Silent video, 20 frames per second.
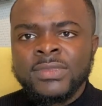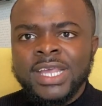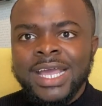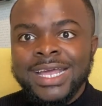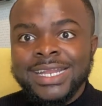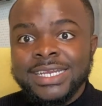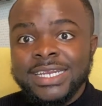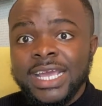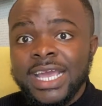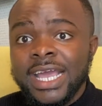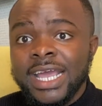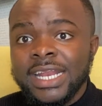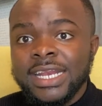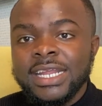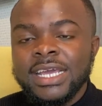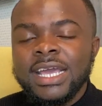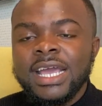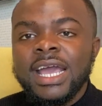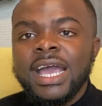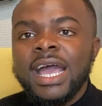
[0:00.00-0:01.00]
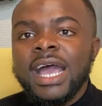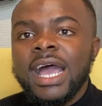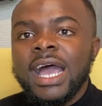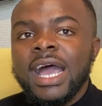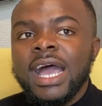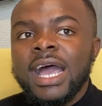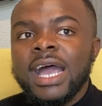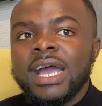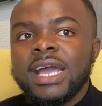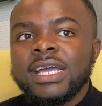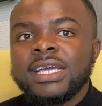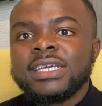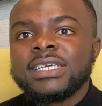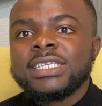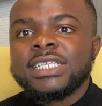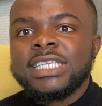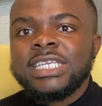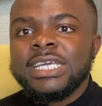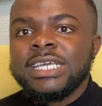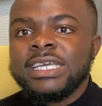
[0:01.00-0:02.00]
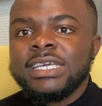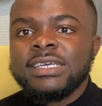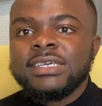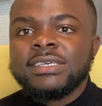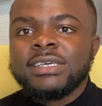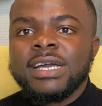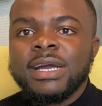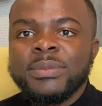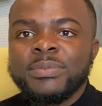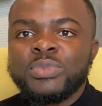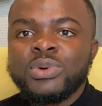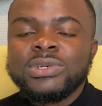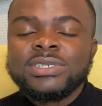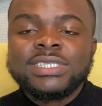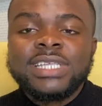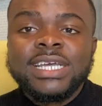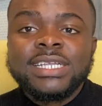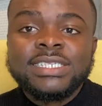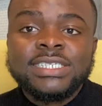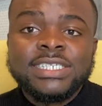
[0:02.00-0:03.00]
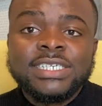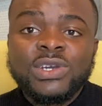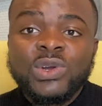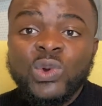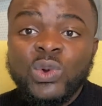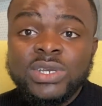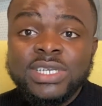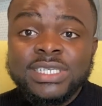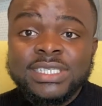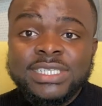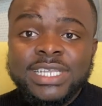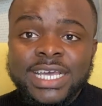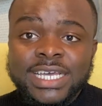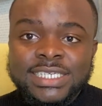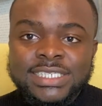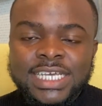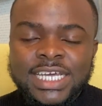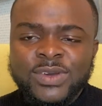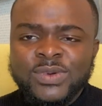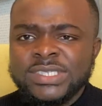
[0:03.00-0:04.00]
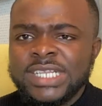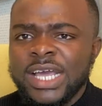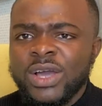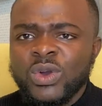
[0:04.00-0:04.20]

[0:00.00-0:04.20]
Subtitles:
And then they posted the coding test and was like,